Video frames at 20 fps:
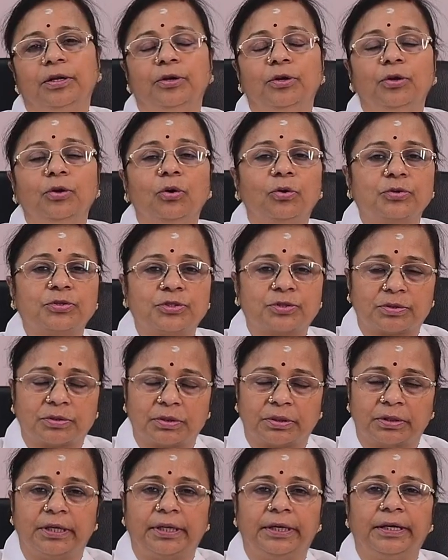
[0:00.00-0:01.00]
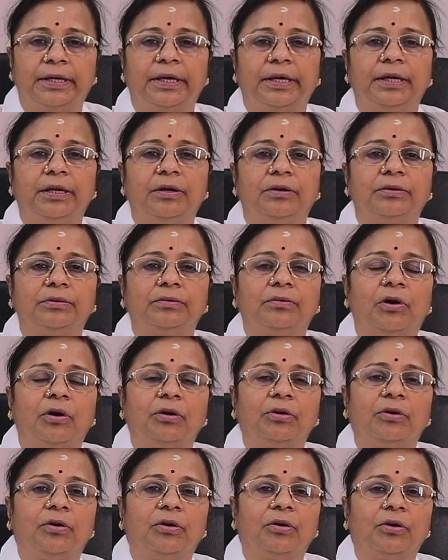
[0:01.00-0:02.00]
No drinking
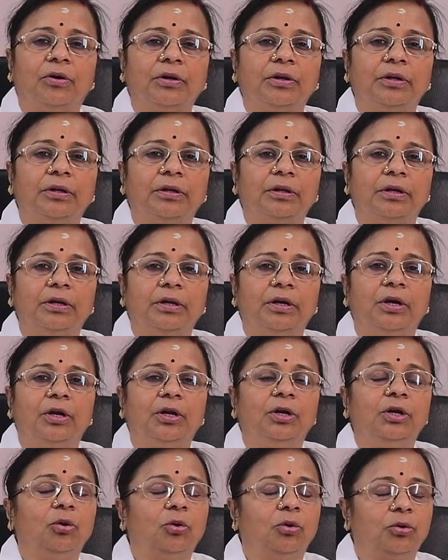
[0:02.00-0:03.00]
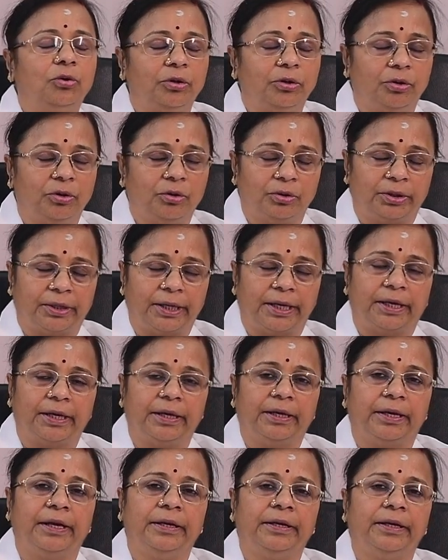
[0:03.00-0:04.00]
alcohol, no
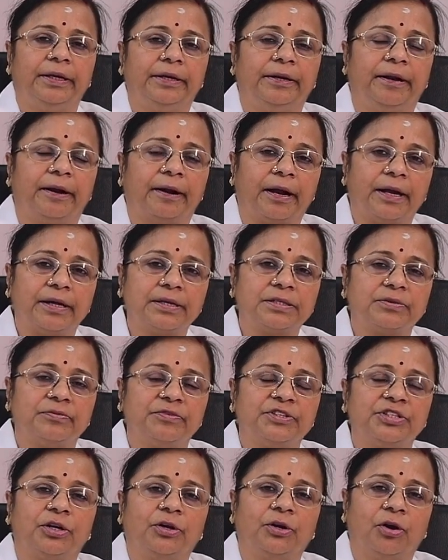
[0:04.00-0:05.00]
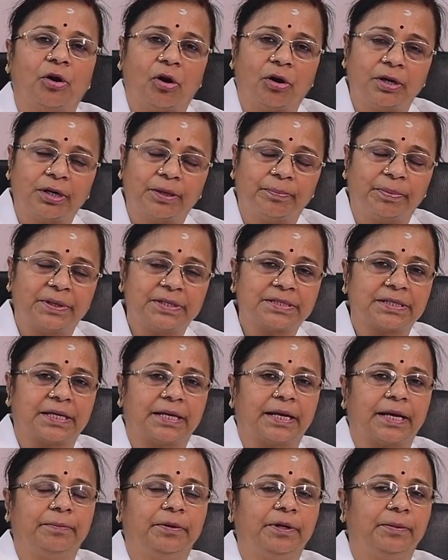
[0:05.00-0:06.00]
taking any drugs which are not
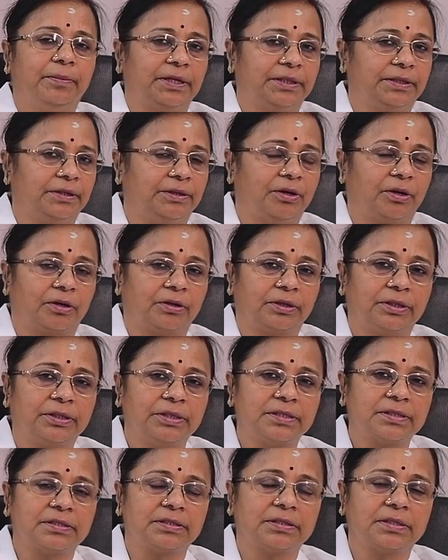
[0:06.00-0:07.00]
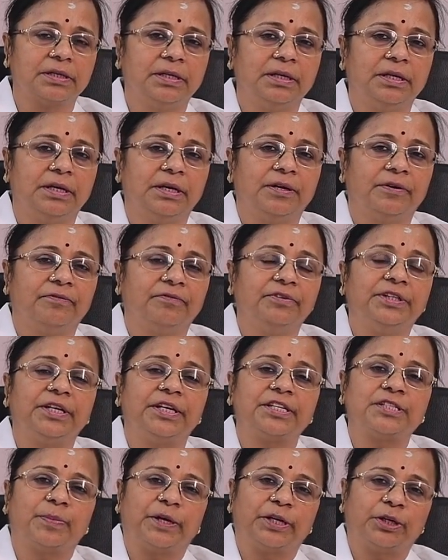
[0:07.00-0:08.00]
prescribed by the doctors. With
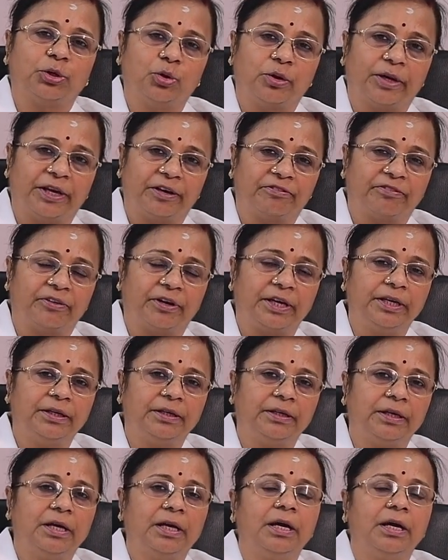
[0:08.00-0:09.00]
respect to caffeine,